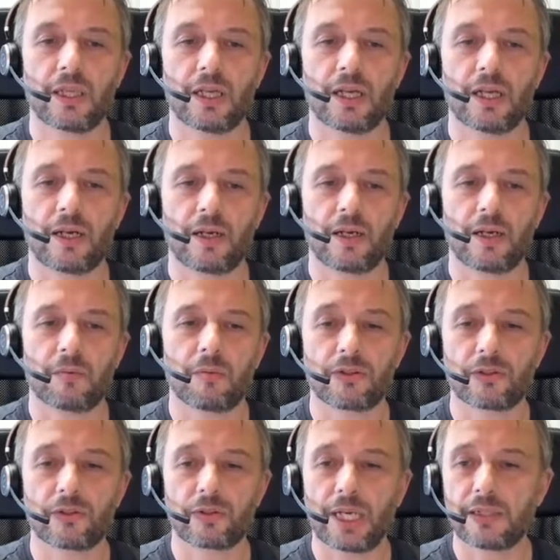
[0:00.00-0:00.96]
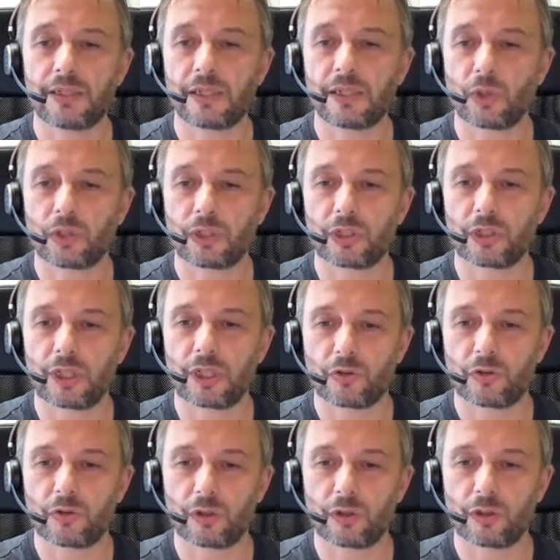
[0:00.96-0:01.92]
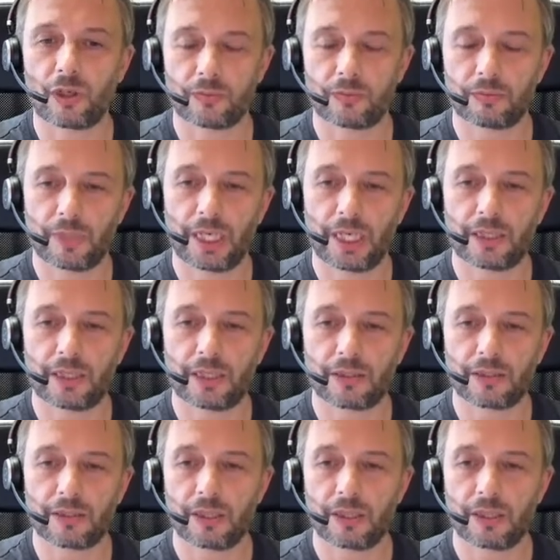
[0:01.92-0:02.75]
under anti-money laundering law and